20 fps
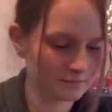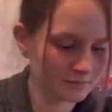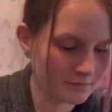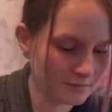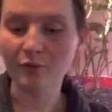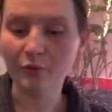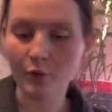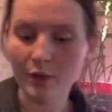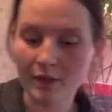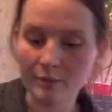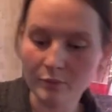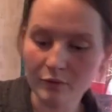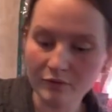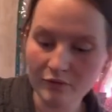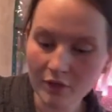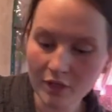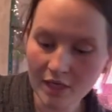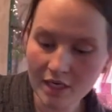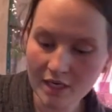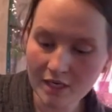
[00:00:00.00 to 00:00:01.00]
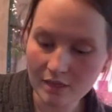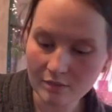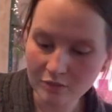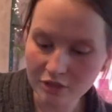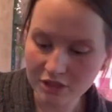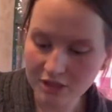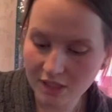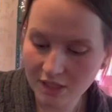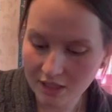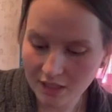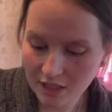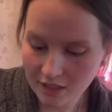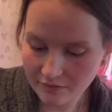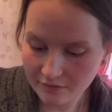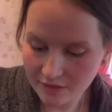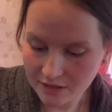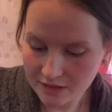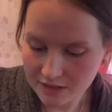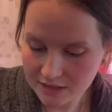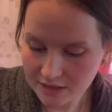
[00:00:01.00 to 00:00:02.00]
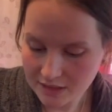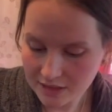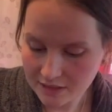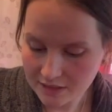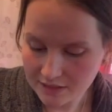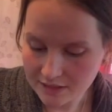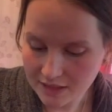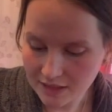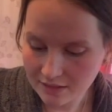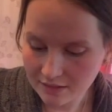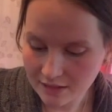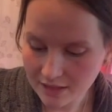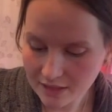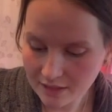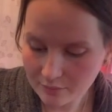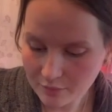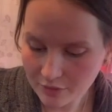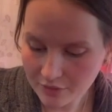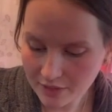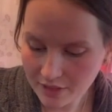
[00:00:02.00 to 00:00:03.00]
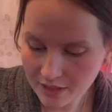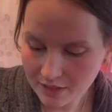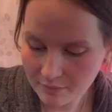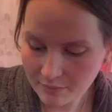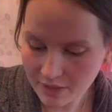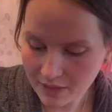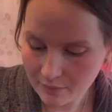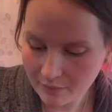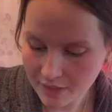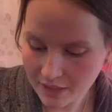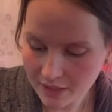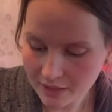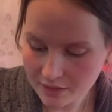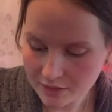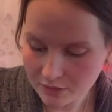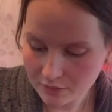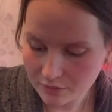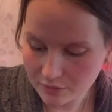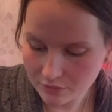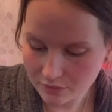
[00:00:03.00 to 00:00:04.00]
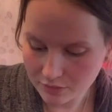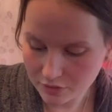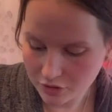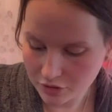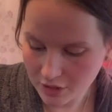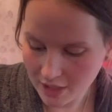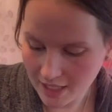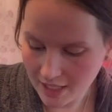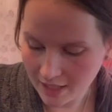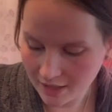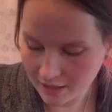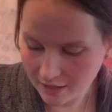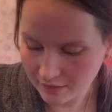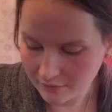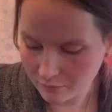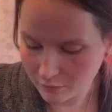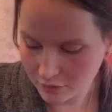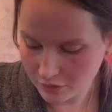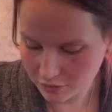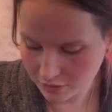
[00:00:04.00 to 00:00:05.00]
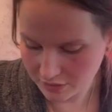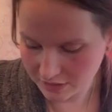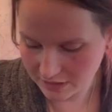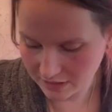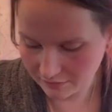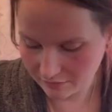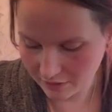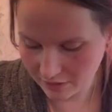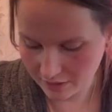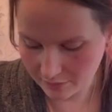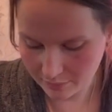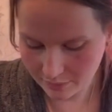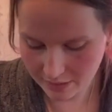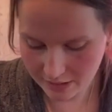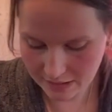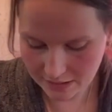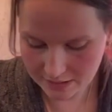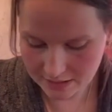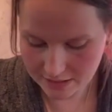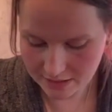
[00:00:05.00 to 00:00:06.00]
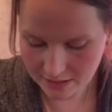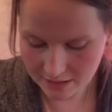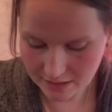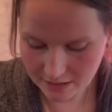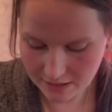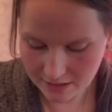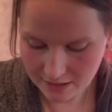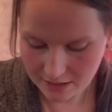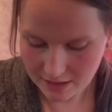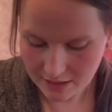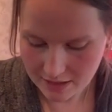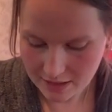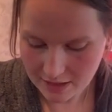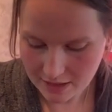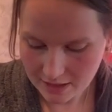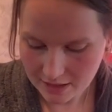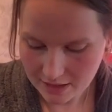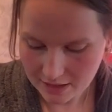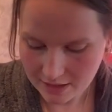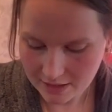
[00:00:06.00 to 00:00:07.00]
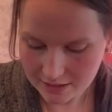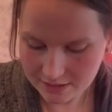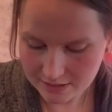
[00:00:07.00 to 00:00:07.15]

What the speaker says: Before I move on, I'm just gonna cover the seeds and label them. That way I don't lose track of which ones I've already planted and